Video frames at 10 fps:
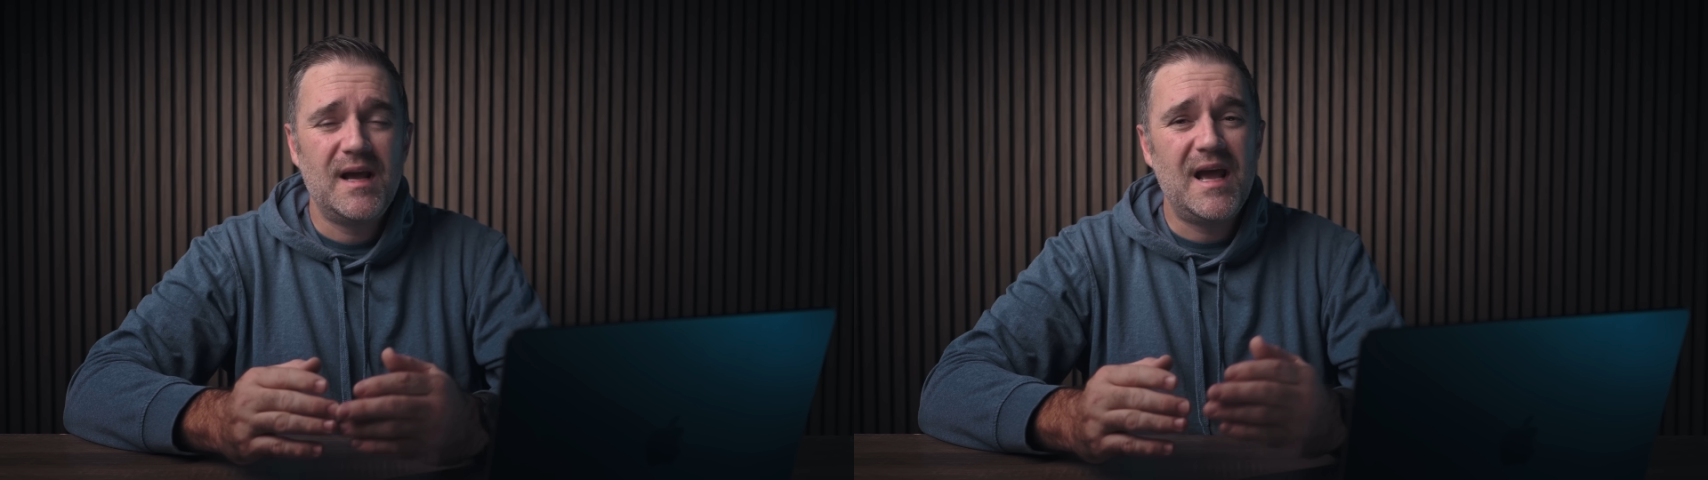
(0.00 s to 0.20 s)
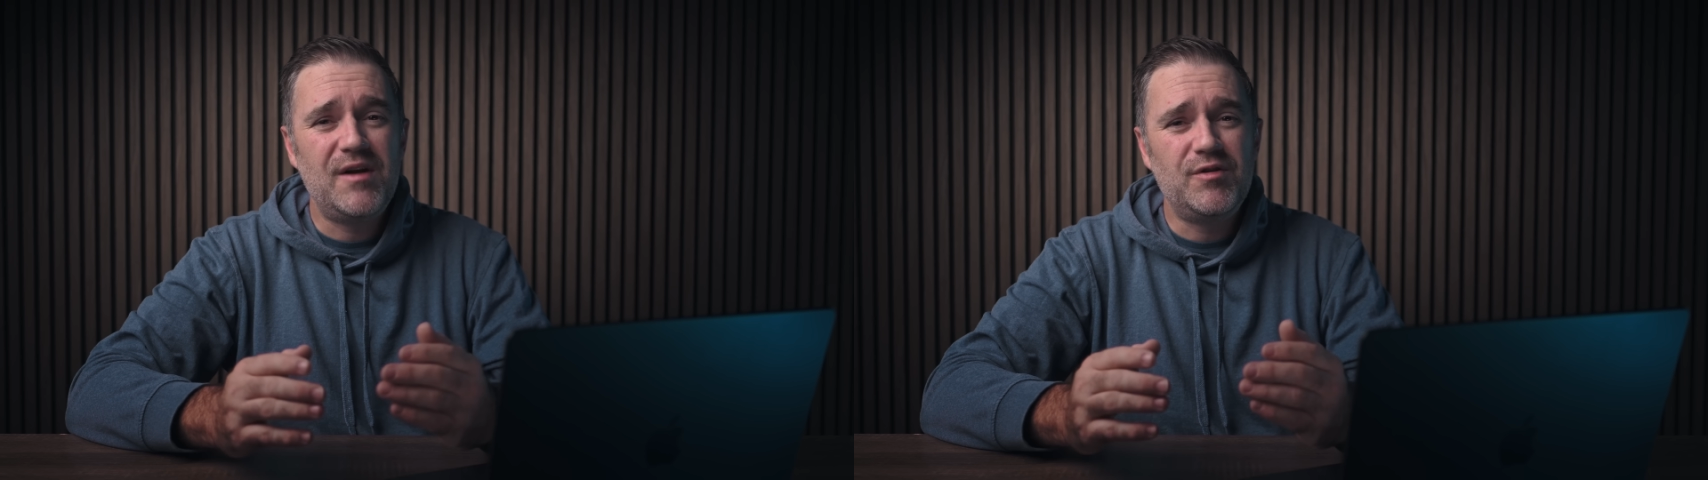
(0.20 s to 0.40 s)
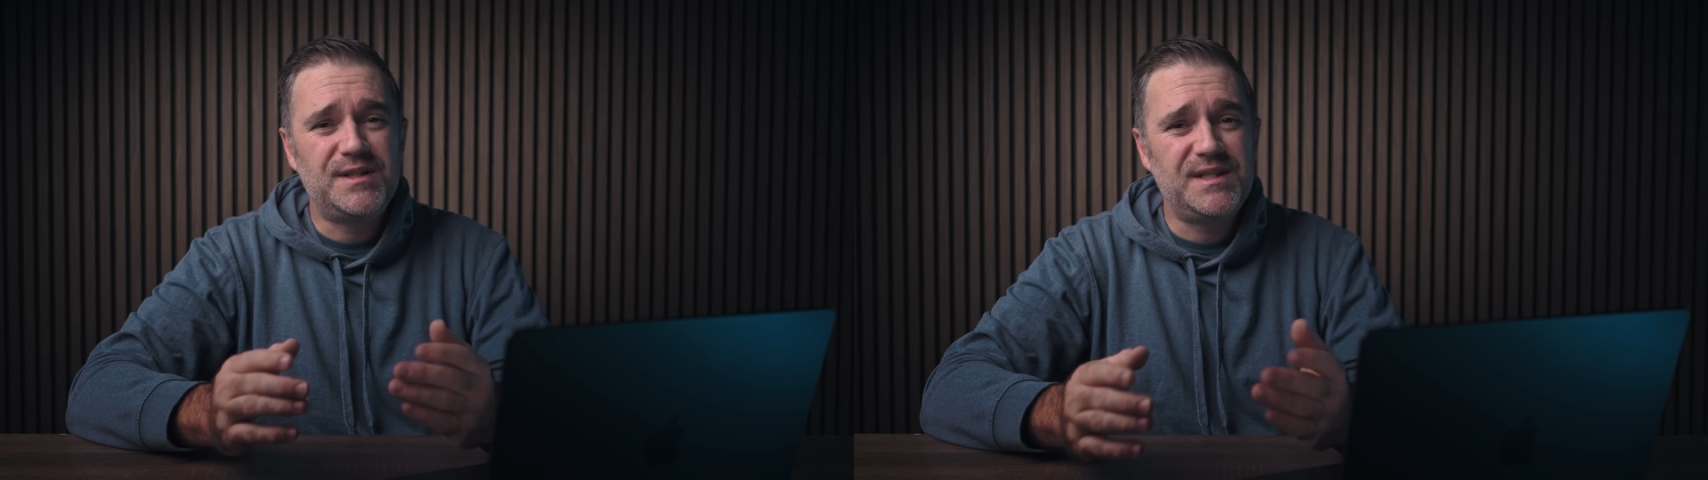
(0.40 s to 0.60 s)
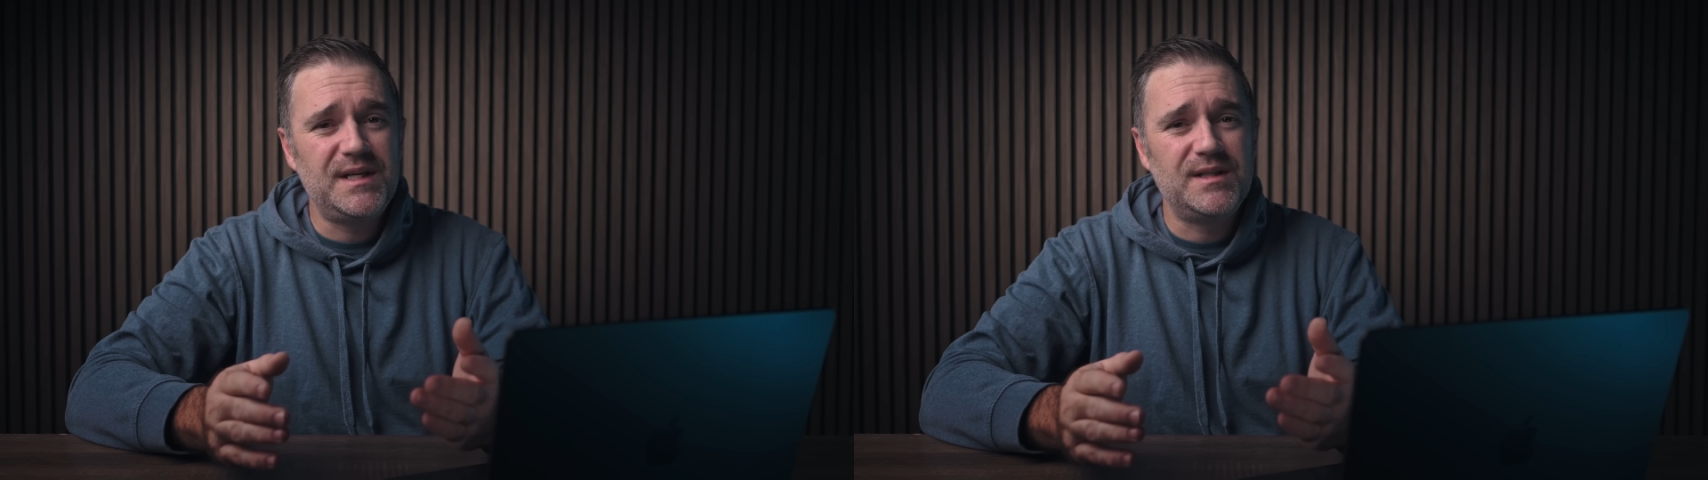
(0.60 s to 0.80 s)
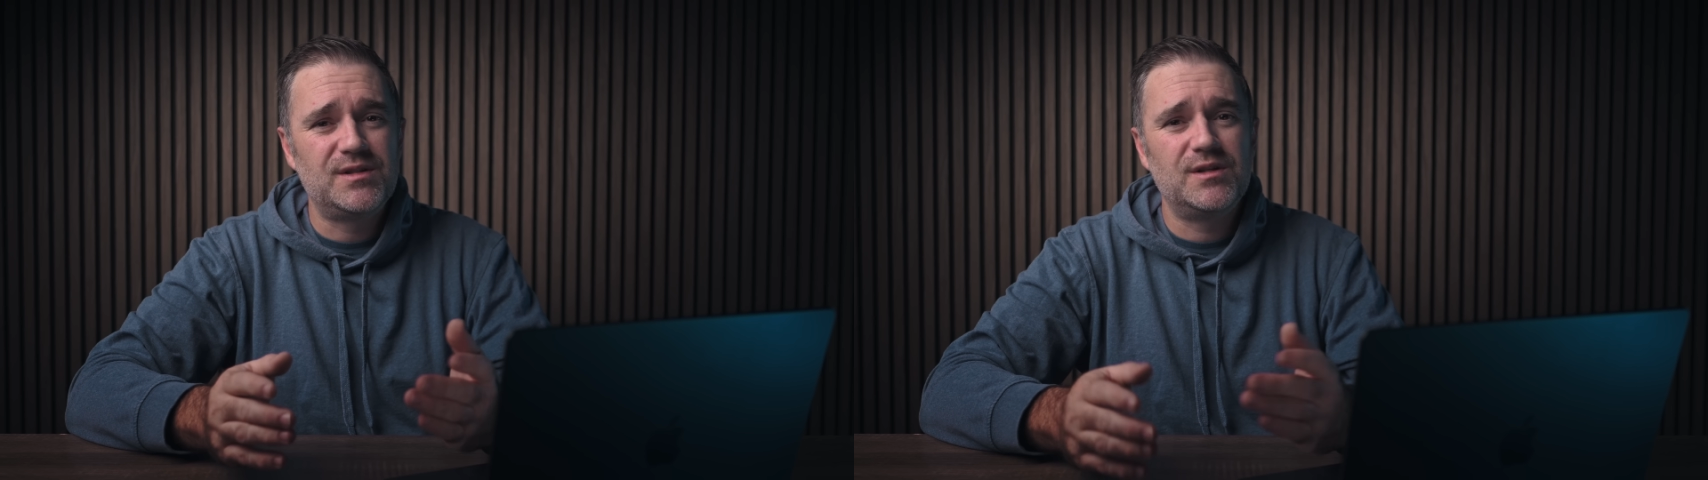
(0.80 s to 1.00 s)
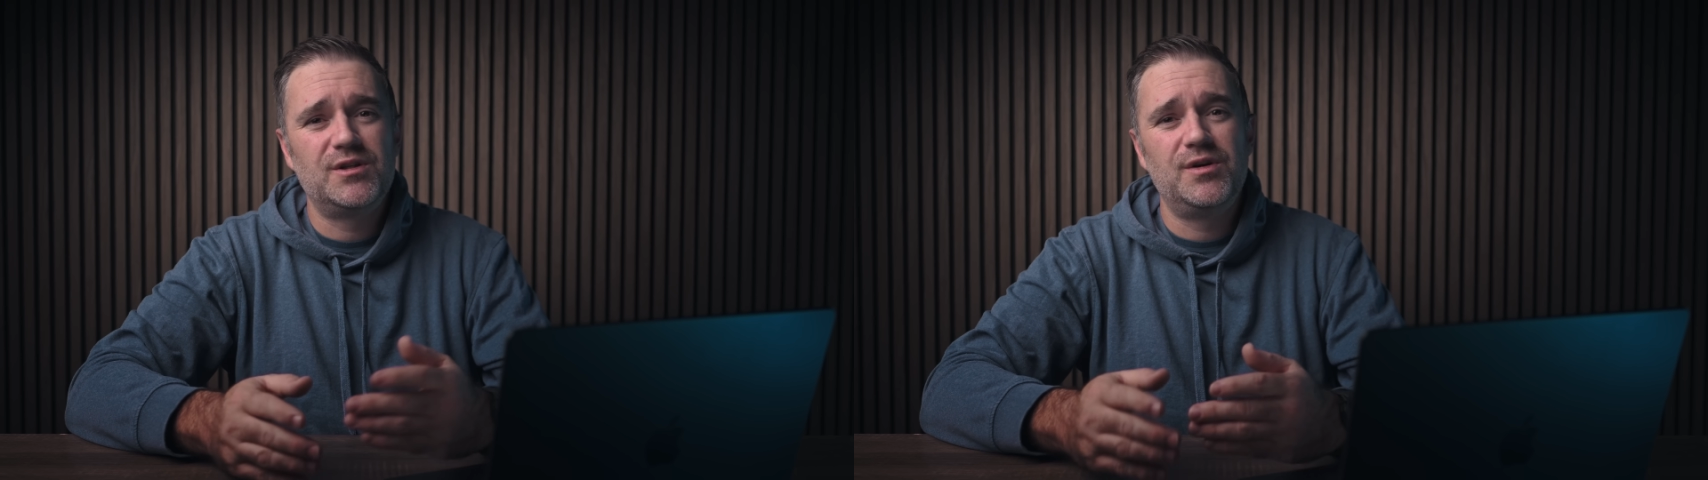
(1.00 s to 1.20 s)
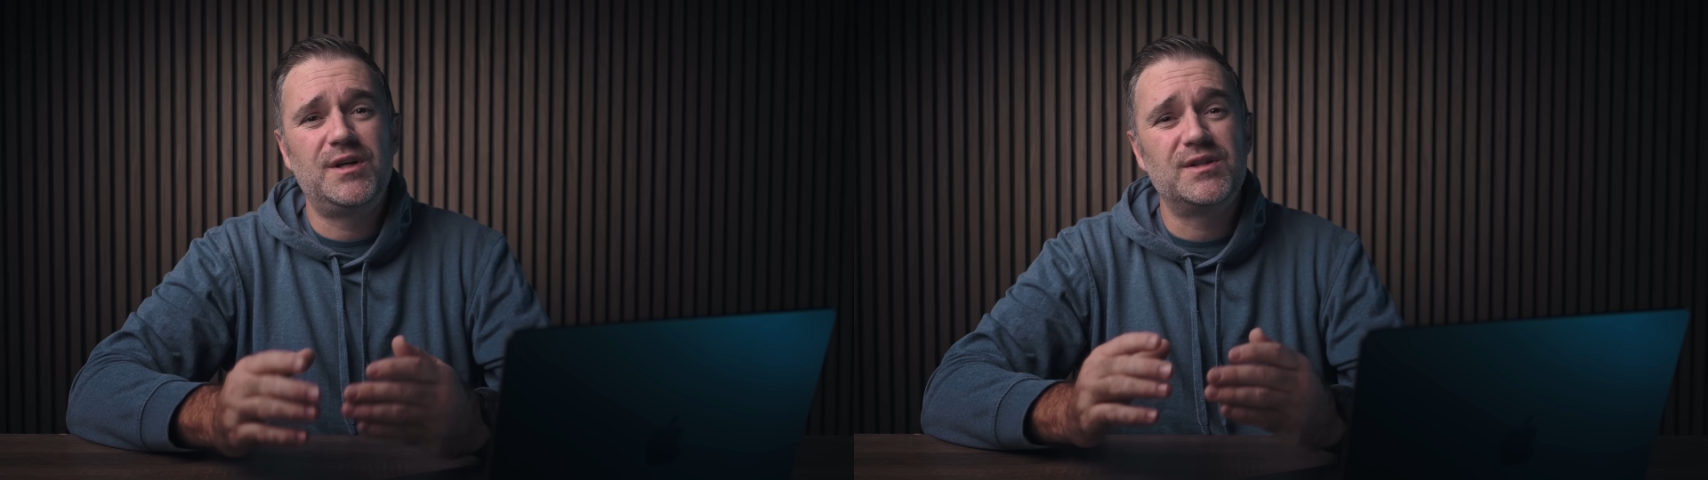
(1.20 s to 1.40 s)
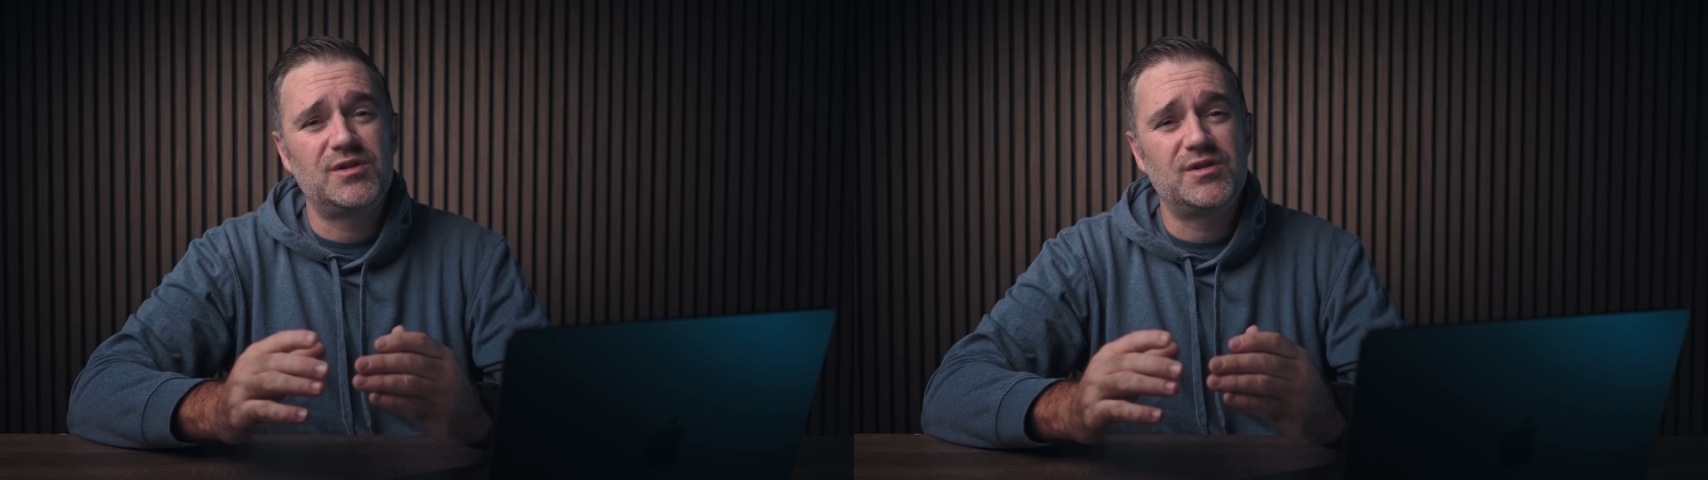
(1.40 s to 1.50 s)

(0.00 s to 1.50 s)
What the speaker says: and routines so you can